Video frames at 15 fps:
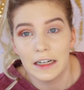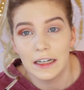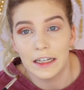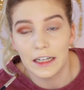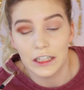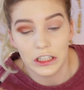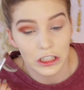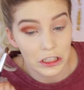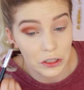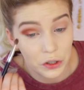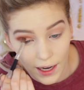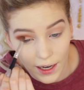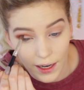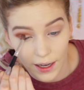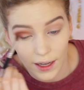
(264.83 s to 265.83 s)
an issue.
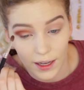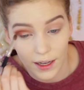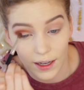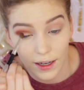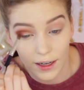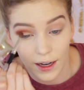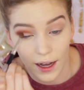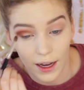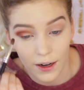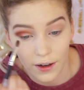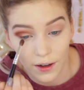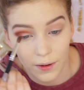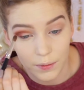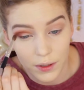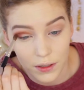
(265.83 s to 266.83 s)
And I
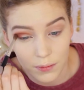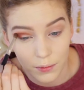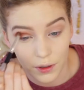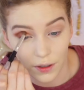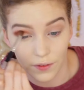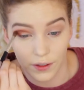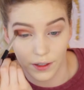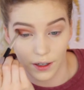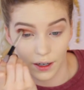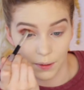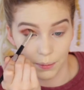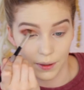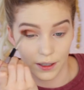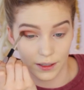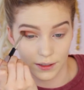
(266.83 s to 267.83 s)
don't know, I'm just more of a
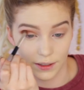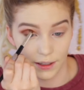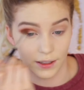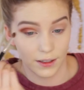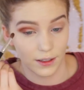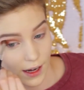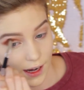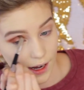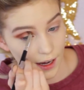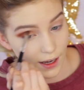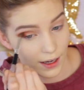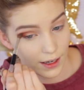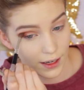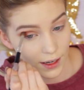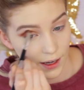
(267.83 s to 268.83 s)
dog person.
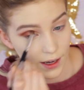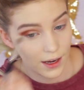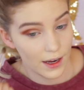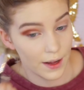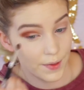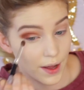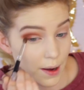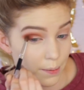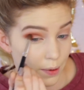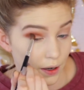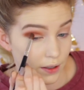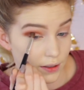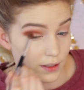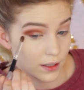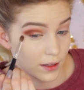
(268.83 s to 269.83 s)
I am that
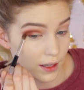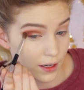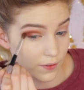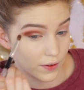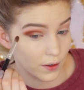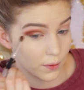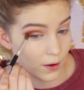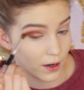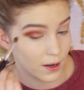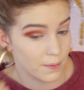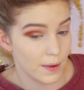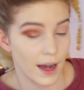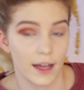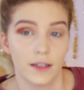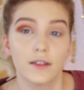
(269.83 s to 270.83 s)
person that if you're
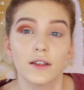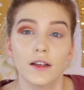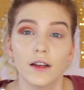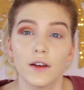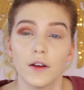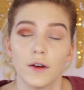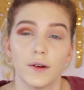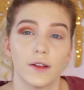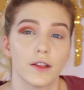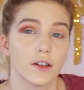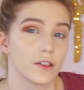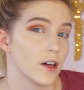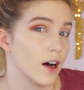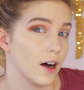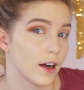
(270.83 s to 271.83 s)
walking past with
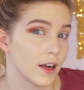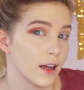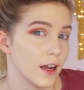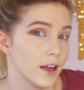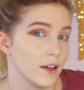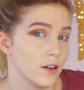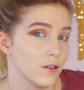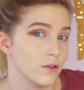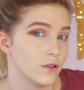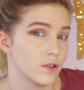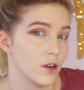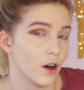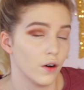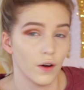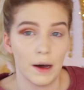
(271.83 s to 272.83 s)
your dog and you
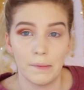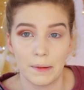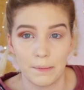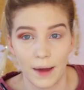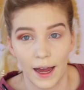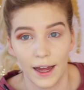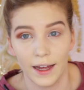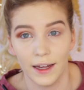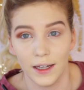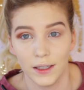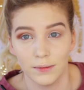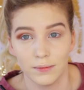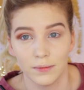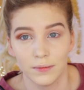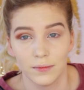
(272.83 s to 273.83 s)
don't let me pet
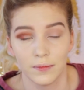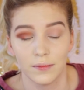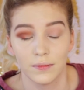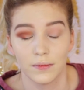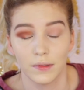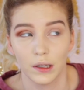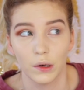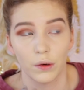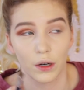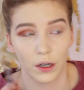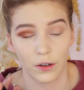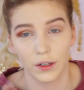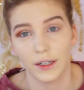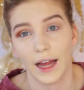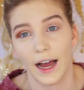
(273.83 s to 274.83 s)
him, we're
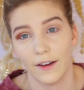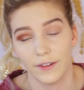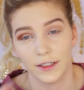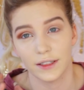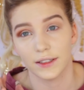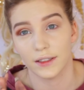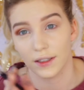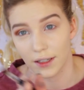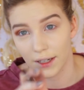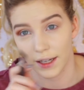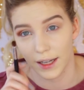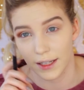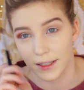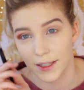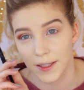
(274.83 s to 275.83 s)
going to have a
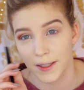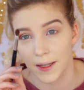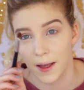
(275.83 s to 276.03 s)
serious